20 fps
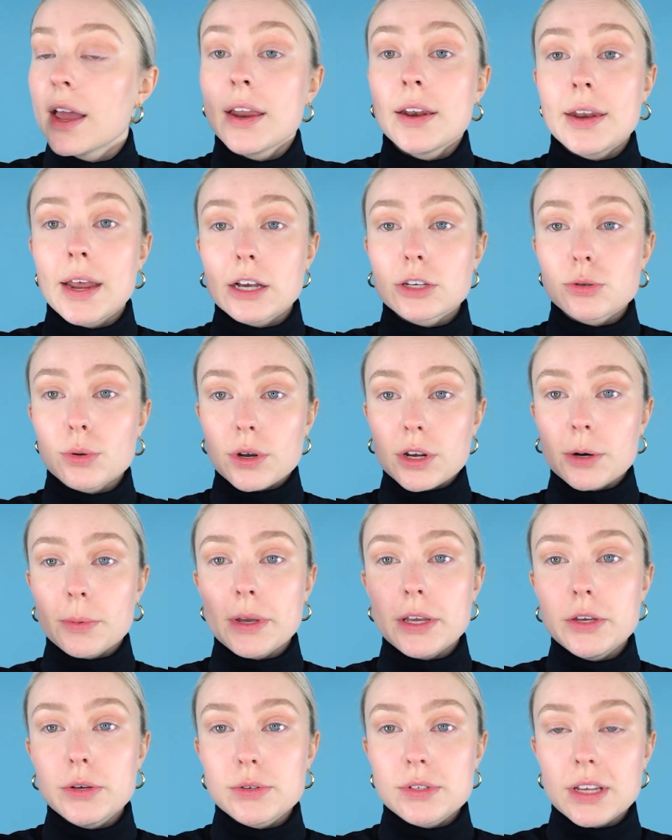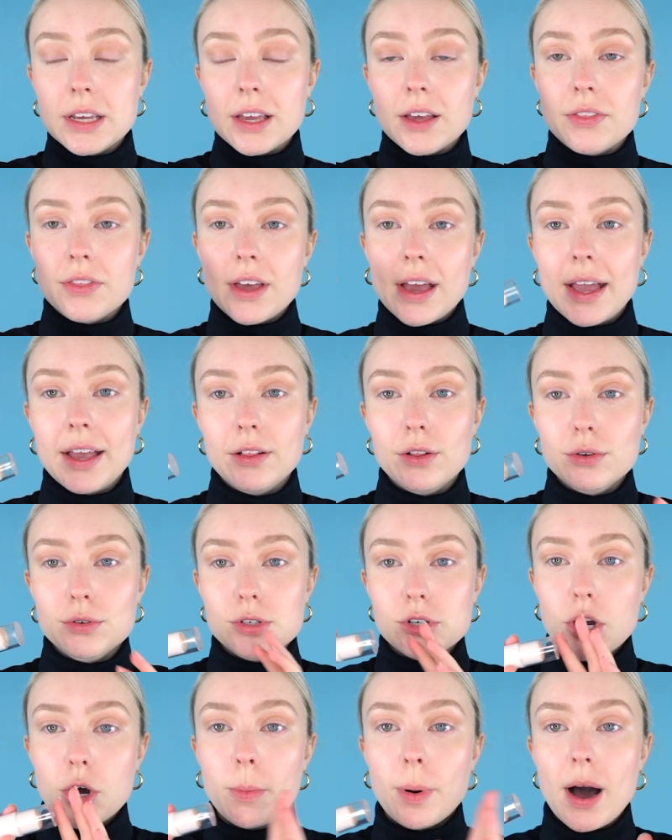Next, we're gonna be using the Halo
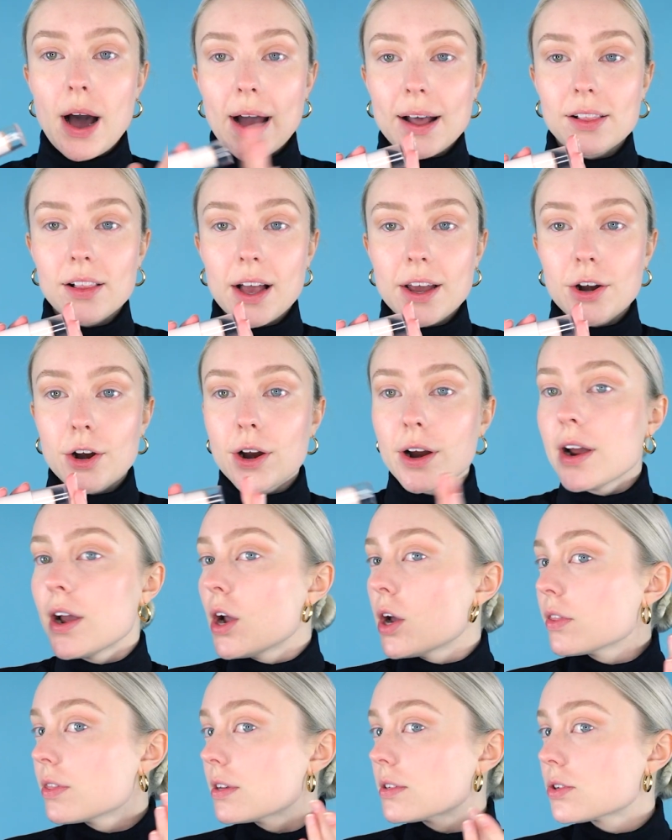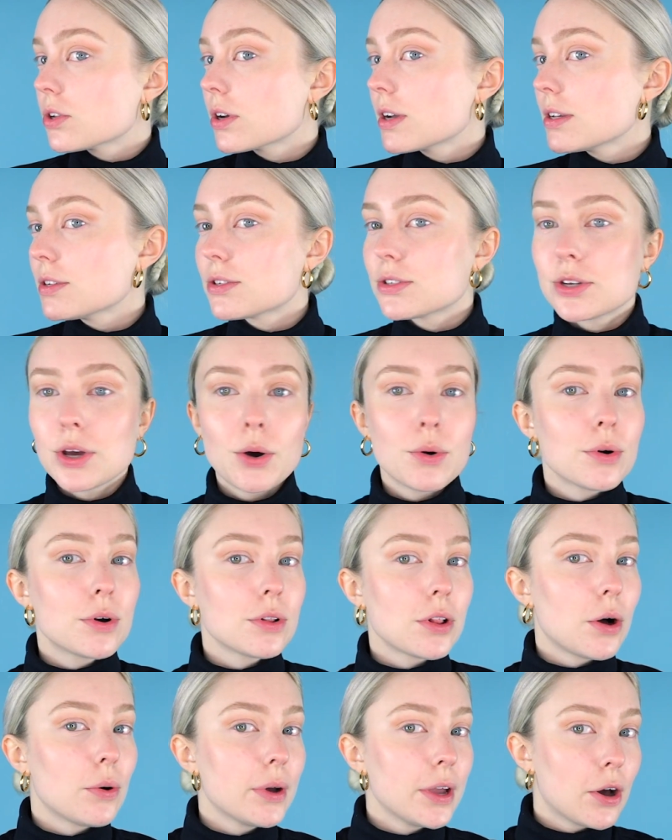Scope highlighter. This look is so
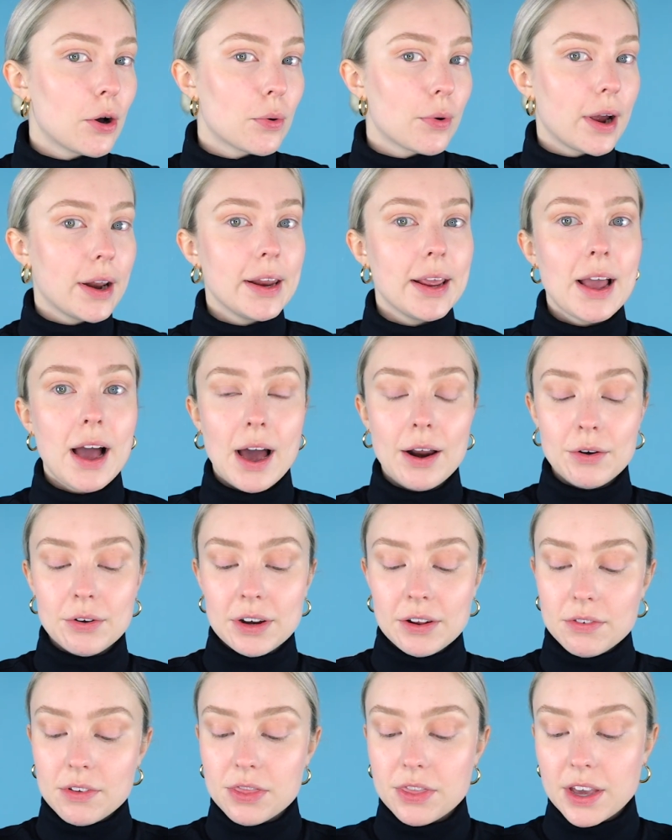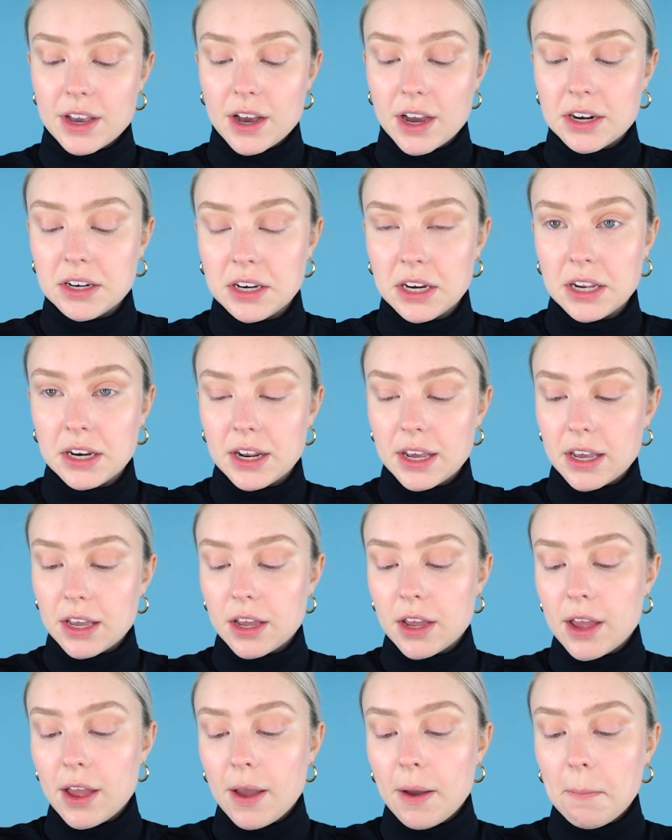glowy already. I don't even think I need
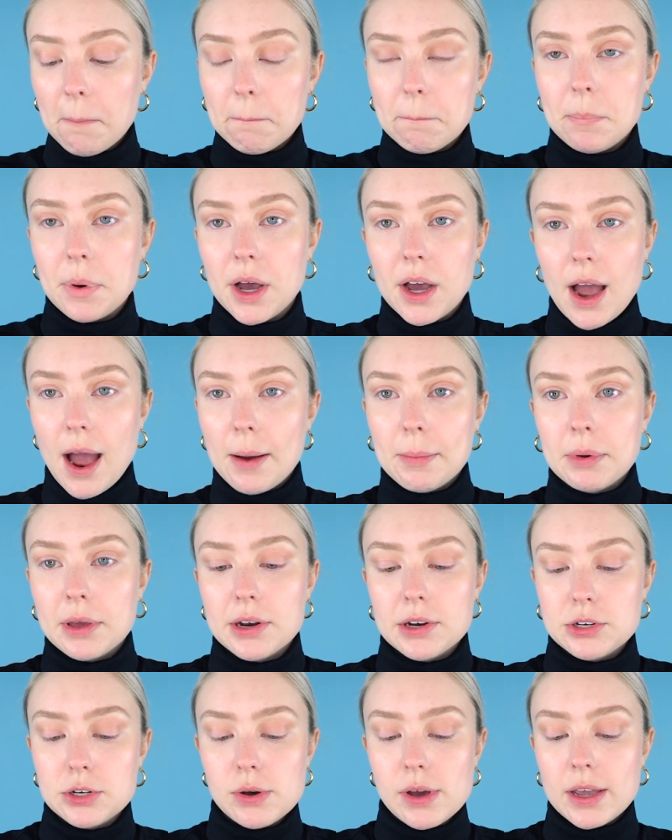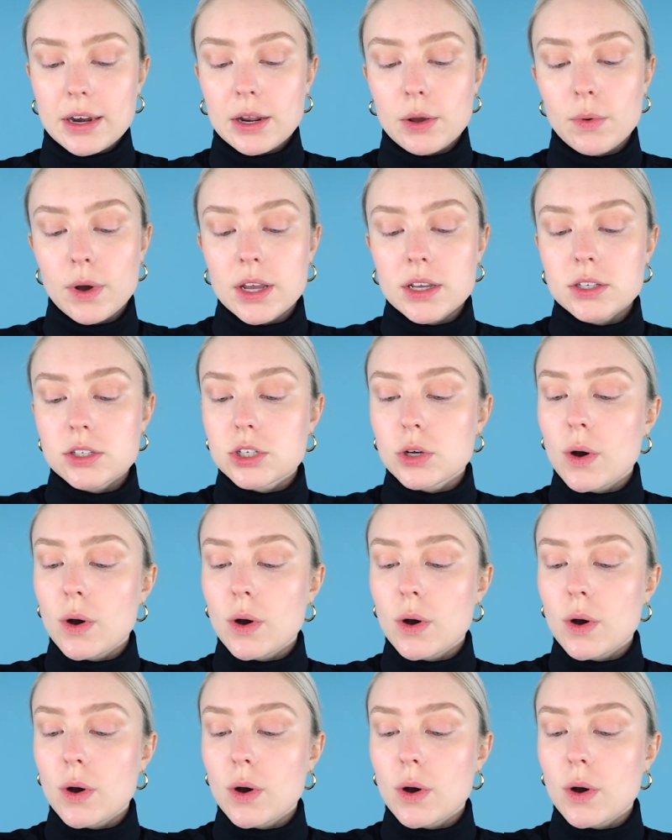it, but I'm gonna do it anyways.